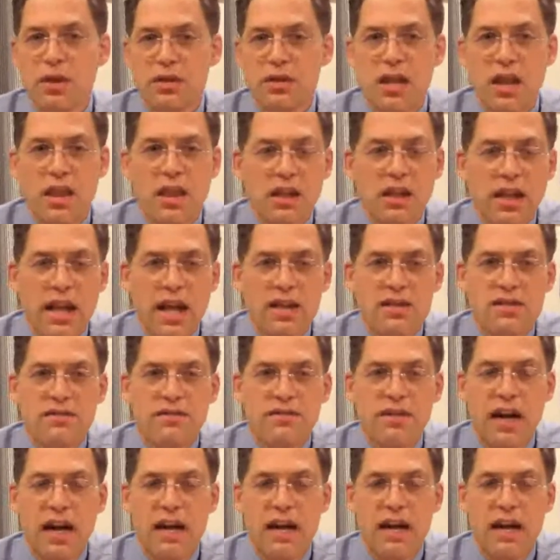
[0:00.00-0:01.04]
until the last
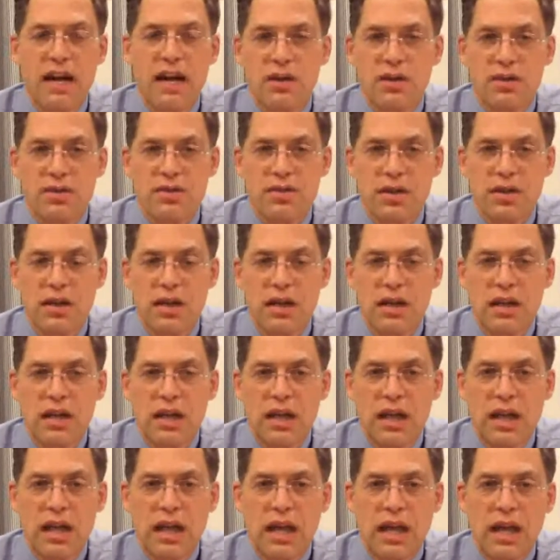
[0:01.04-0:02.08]
5 years.
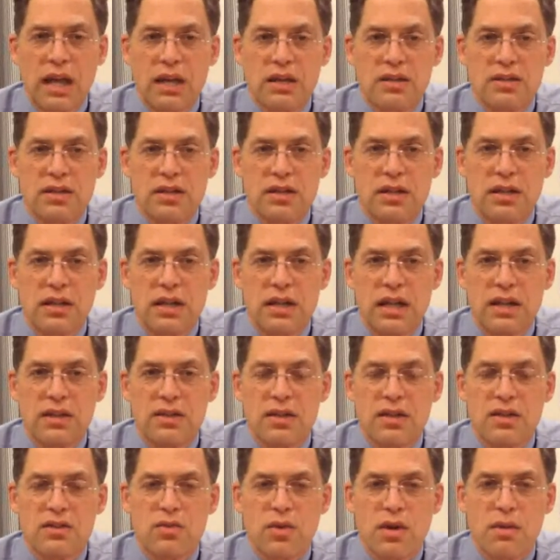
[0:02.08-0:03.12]
And it
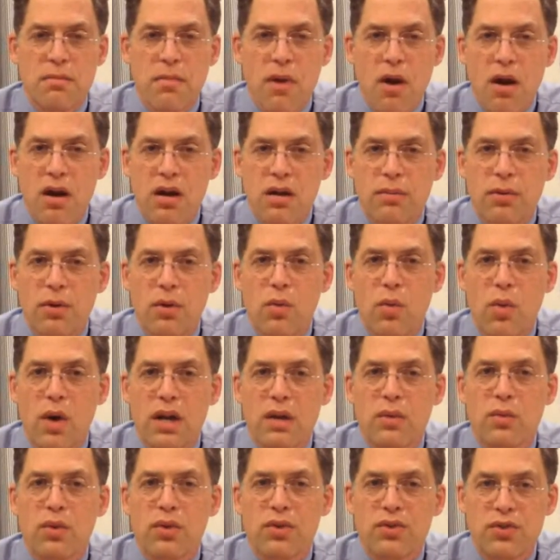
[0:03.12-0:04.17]
is remarkable what
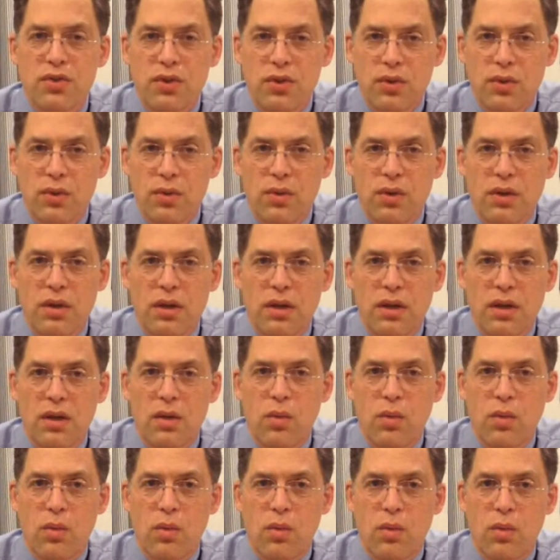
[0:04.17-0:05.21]
it will do
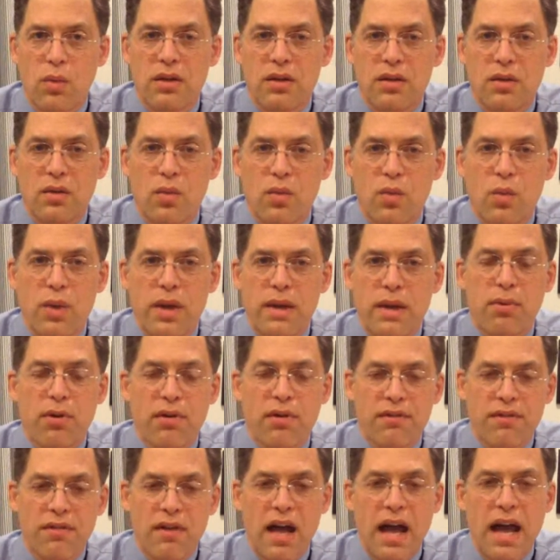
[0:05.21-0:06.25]
when we
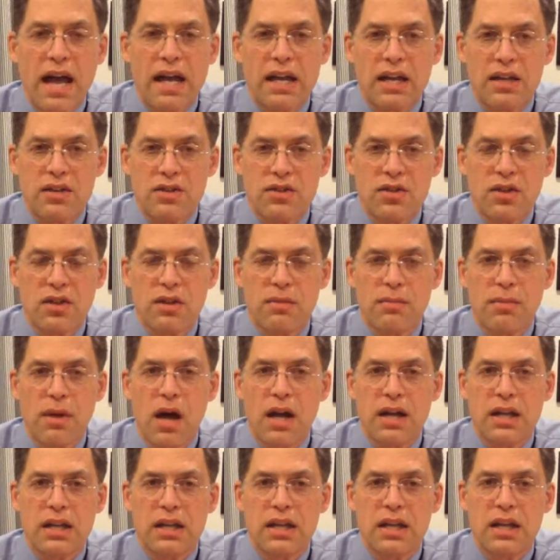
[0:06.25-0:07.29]
provide it to the
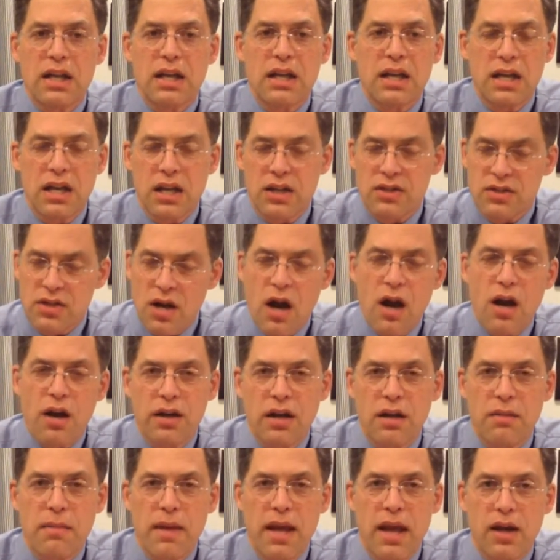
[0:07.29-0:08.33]
body in a
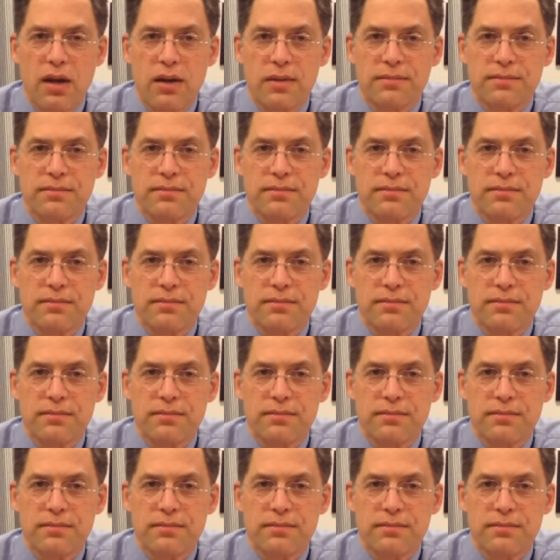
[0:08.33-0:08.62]
targeted manner.